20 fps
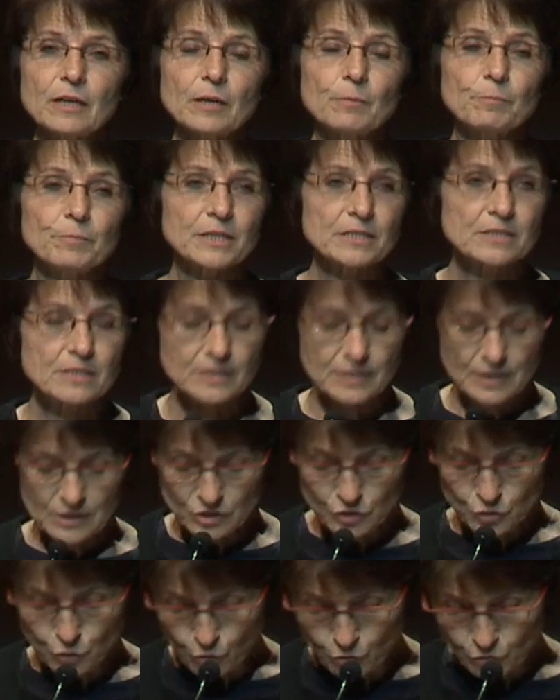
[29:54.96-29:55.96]

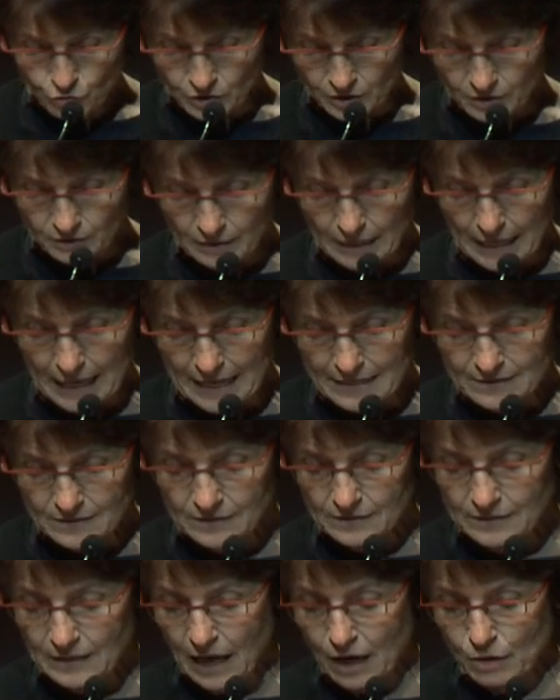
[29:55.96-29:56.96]
President Juncker has
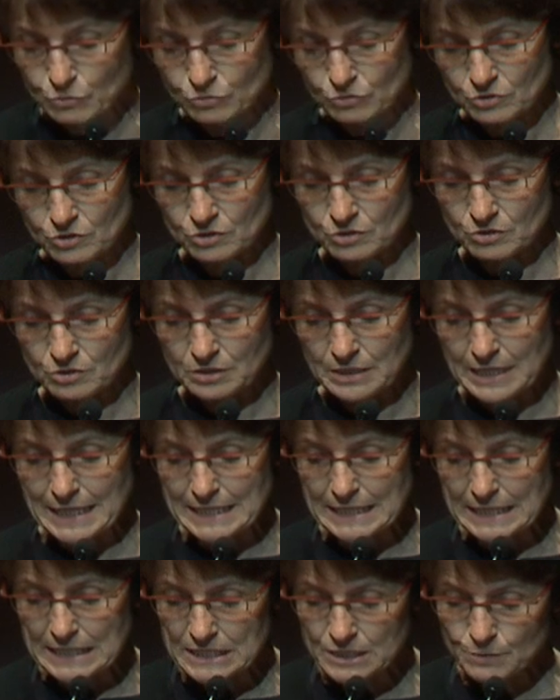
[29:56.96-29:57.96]
announced
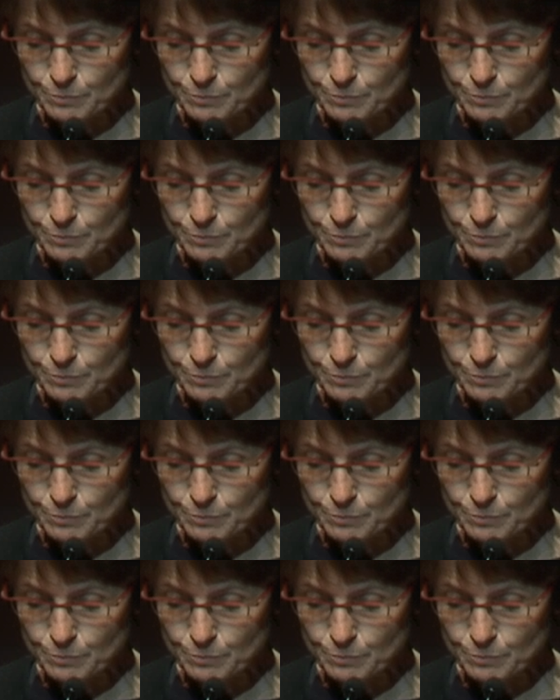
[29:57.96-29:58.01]
in his